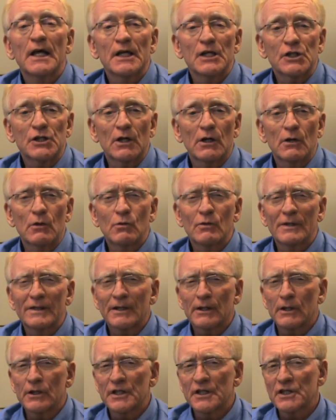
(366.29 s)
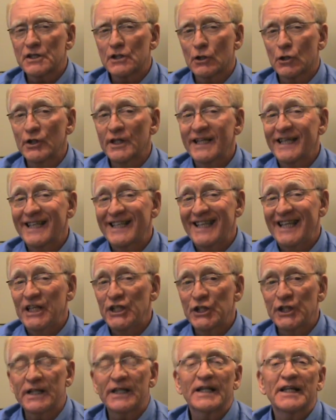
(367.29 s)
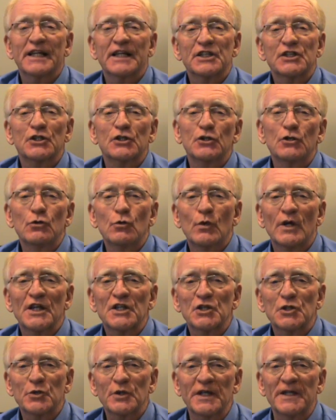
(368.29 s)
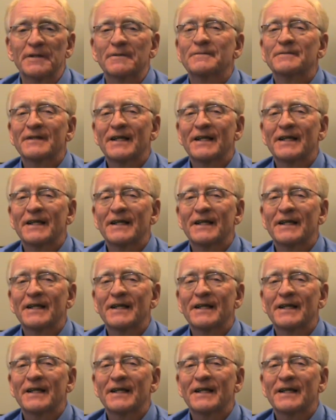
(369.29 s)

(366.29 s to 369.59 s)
So this learning teaching is a two-way street.